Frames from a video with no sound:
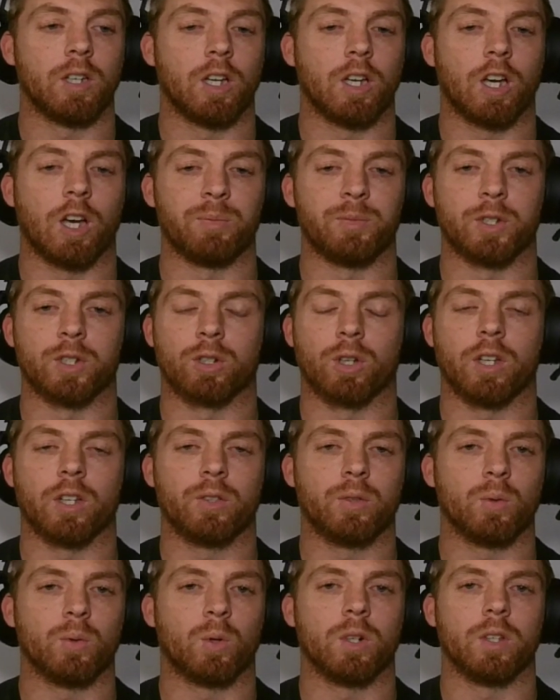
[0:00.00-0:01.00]
I'm just going
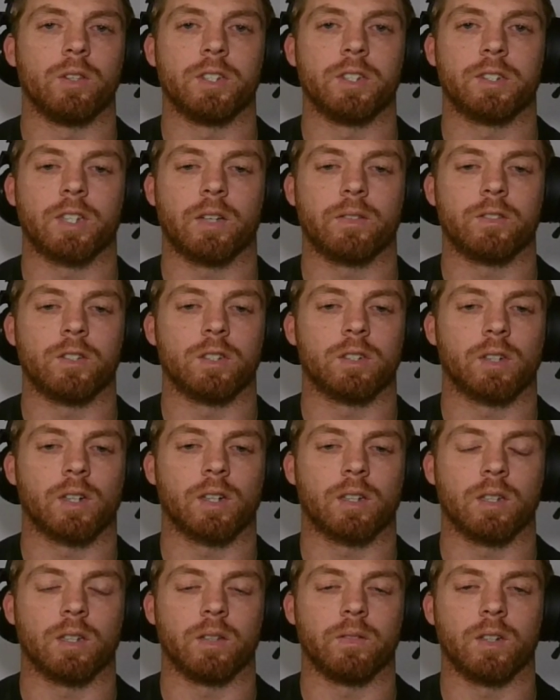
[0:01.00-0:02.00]
through all of this stuff just so I
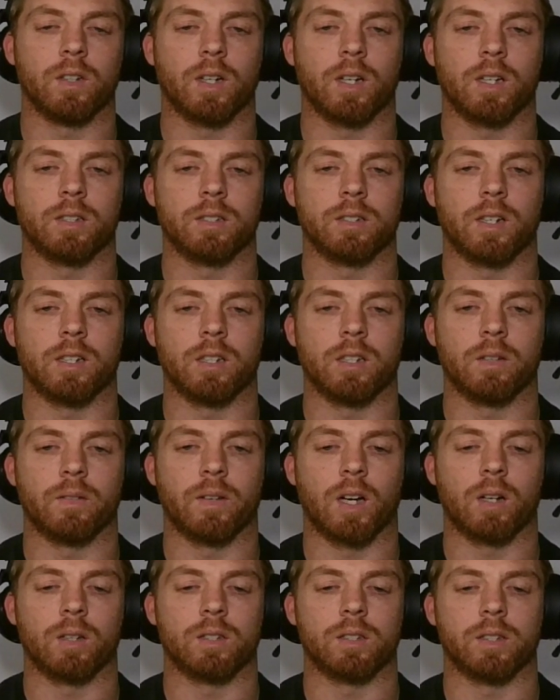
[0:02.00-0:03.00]
can give you guys an idea of
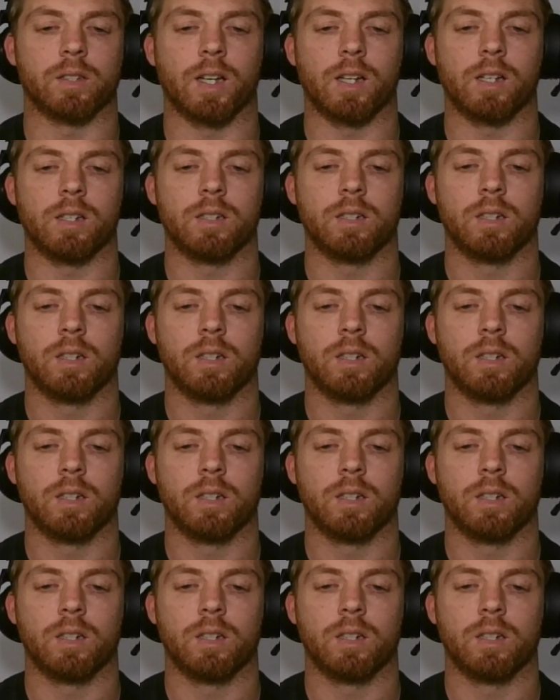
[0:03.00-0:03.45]
how it's done.